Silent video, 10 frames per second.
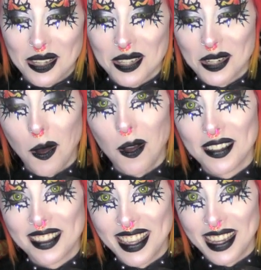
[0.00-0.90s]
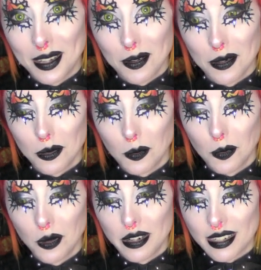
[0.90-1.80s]
as an odd thing or a
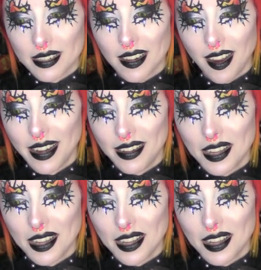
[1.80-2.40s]
warning sign.